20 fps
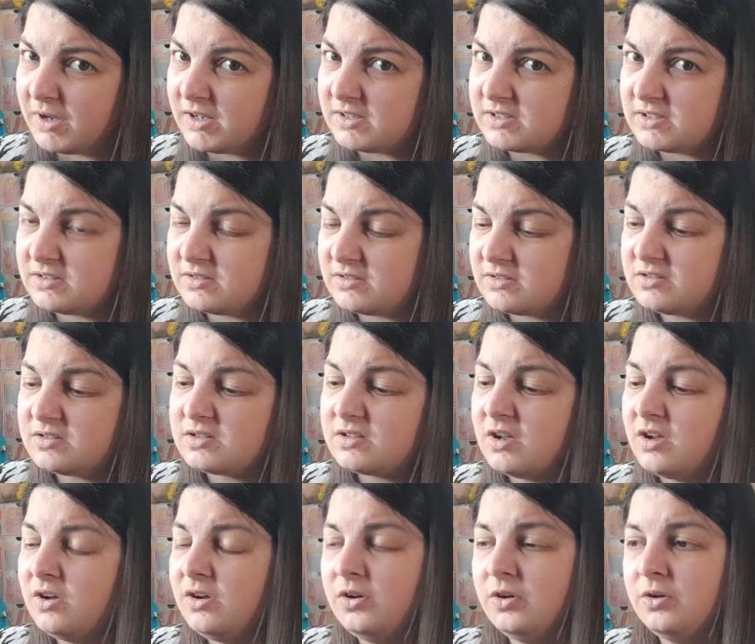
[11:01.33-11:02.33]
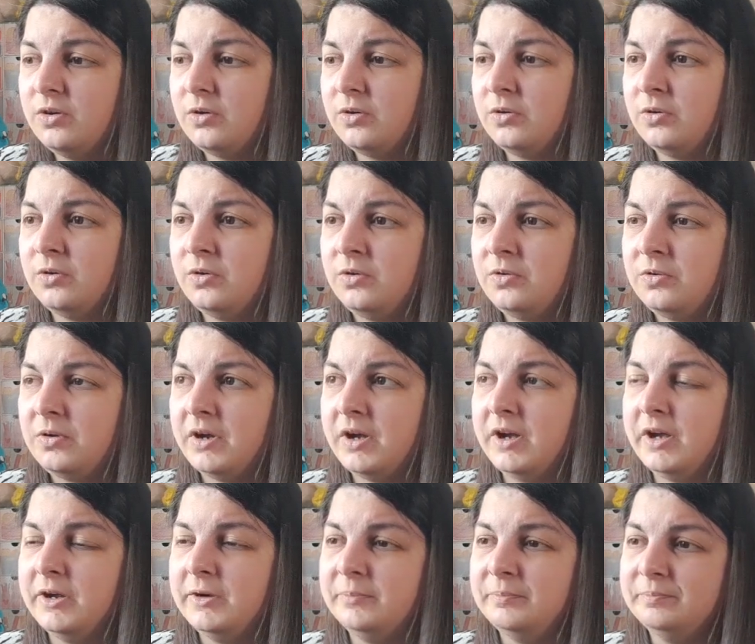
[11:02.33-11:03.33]
patterns or
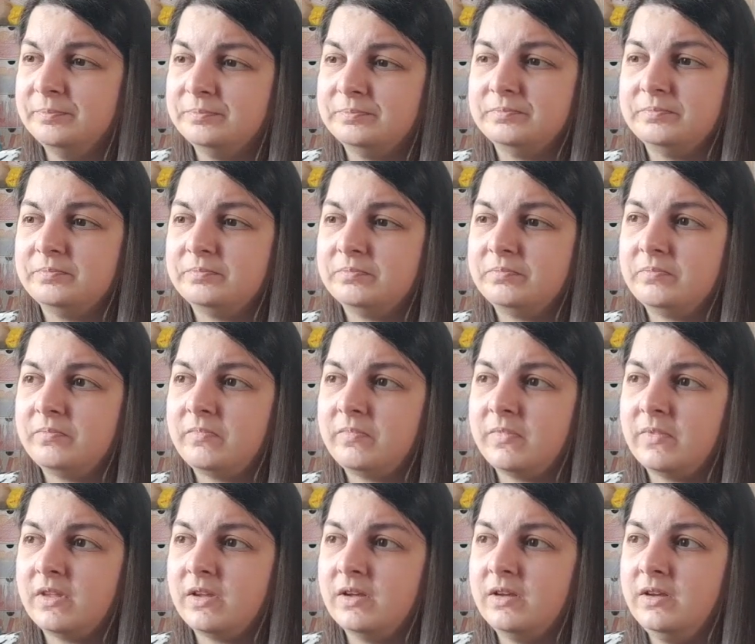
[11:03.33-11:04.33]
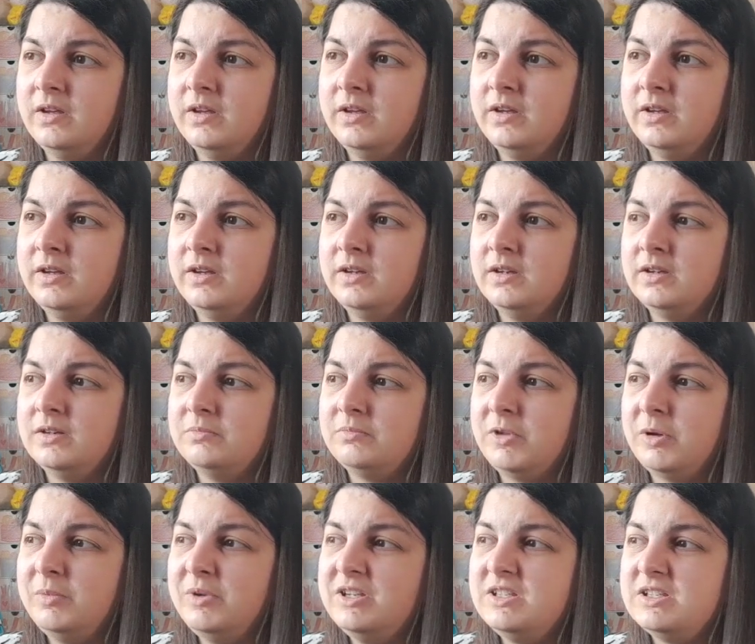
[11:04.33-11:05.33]
um,
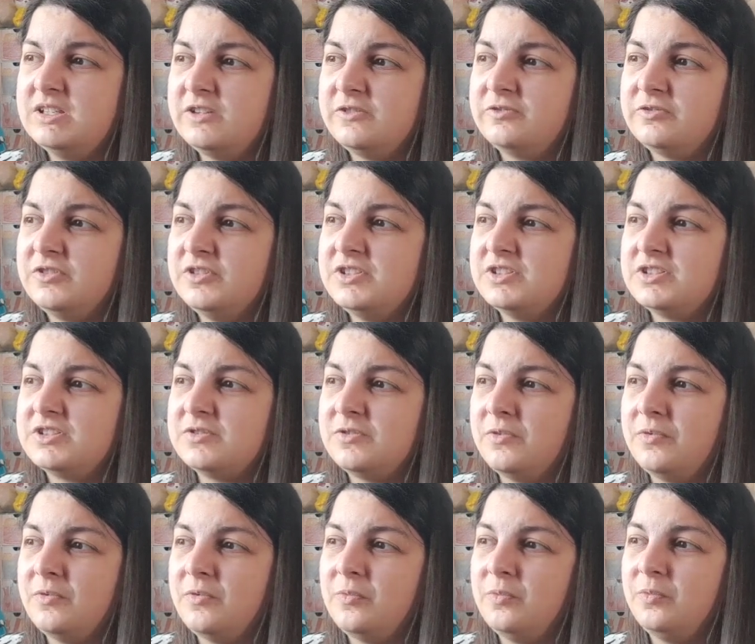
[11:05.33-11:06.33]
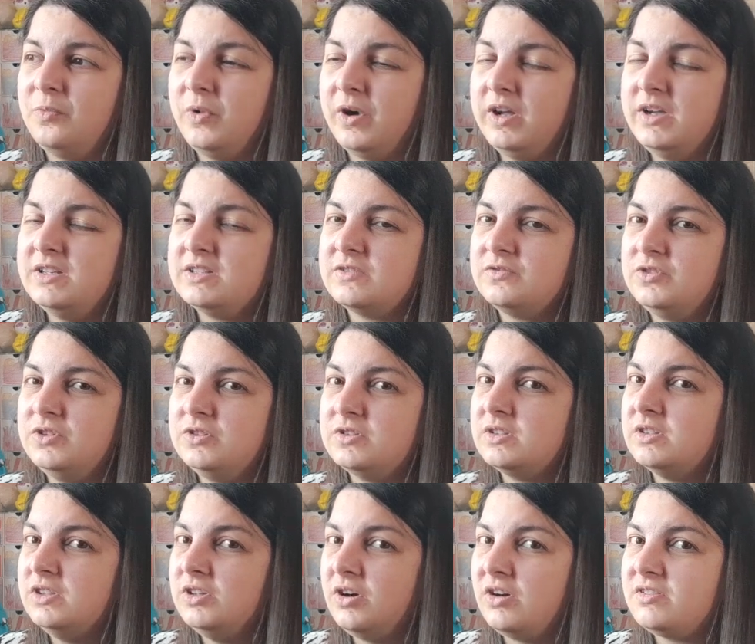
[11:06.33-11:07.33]
maybe different ways of
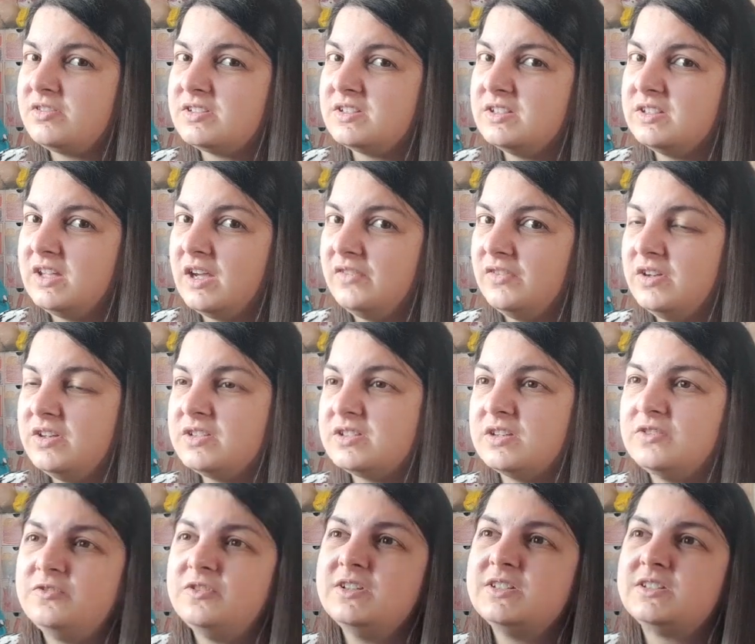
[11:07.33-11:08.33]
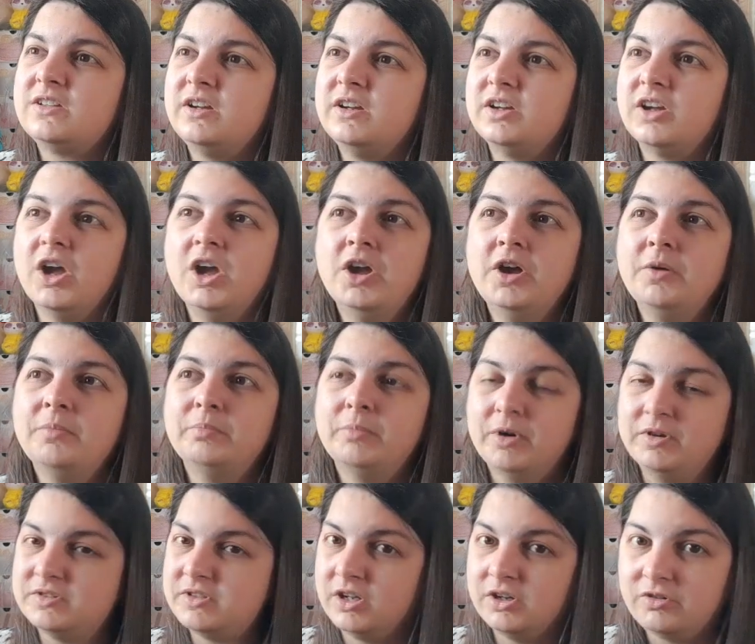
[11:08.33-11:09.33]
using the yarns together so things like
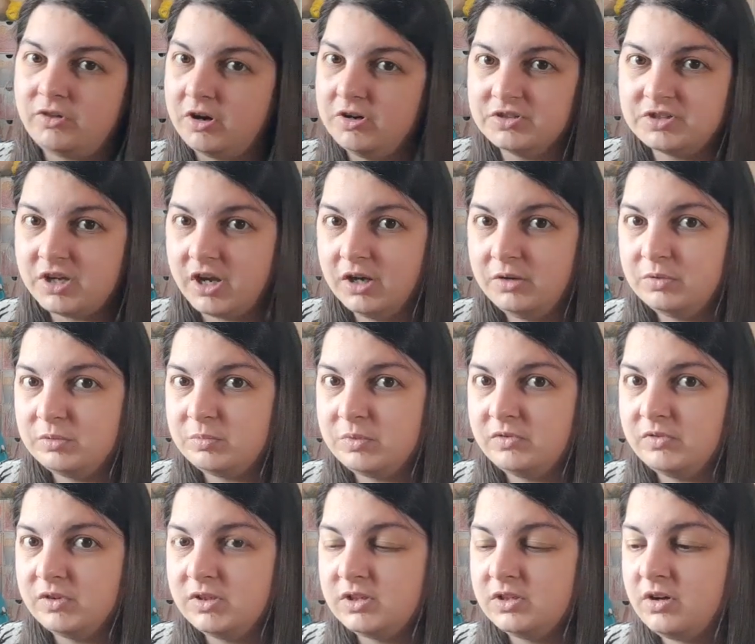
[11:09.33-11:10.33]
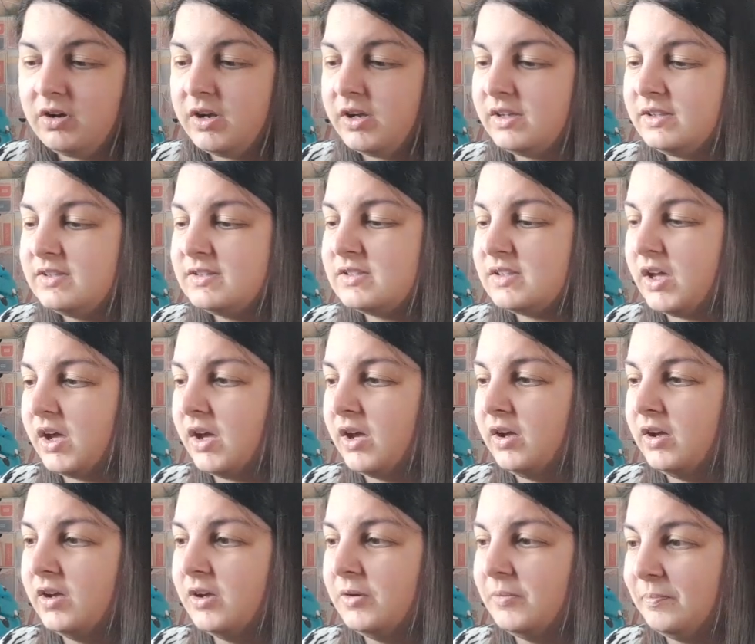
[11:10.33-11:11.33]
mosaic crochet would be really nice
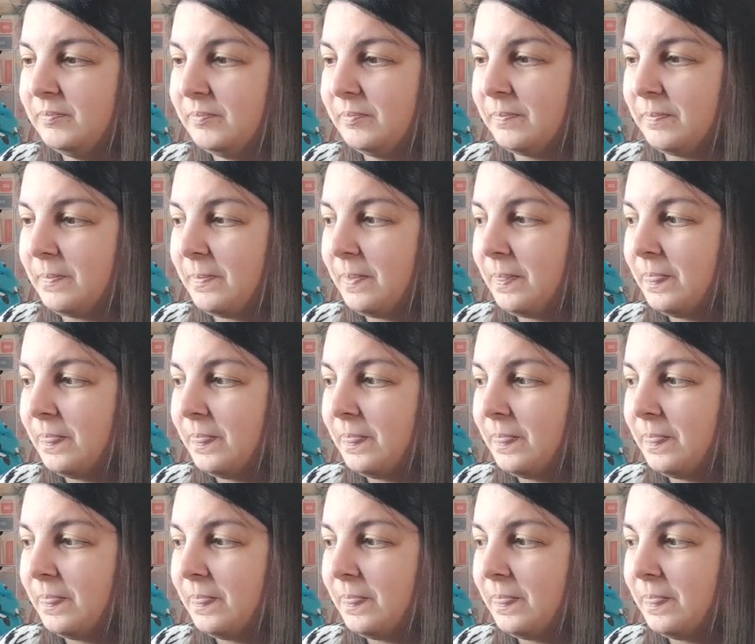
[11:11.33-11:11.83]
um,